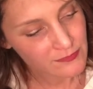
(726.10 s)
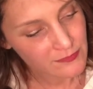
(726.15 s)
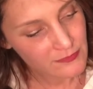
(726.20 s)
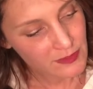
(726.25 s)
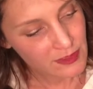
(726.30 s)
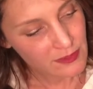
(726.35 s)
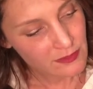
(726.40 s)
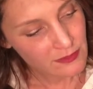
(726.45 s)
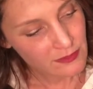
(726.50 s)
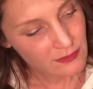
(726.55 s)

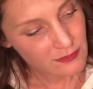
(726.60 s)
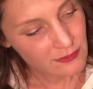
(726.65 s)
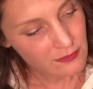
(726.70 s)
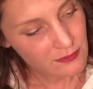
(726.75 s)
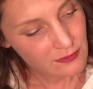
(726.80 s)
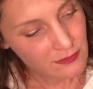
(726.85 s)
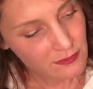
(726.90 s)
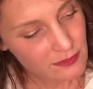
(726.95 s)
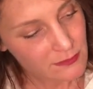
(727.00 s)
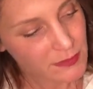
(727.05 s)
And
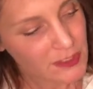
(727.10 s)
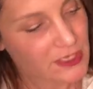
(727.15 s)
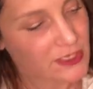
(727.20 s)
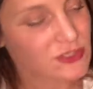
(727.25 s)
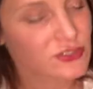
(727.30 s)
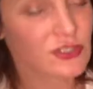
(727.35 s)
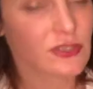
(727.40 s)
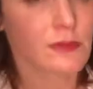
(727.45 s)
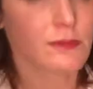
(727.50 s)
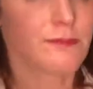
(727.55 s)
again, your
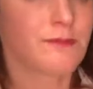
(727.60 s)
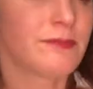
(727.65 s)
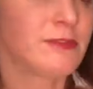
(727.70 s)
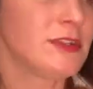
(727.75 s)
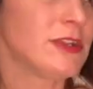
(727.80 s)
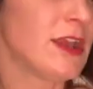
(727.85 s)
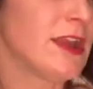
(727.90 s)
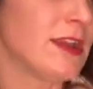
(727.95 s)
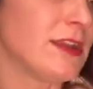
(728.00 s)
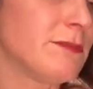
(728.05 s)
because you're
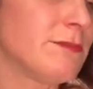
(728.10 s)
yeah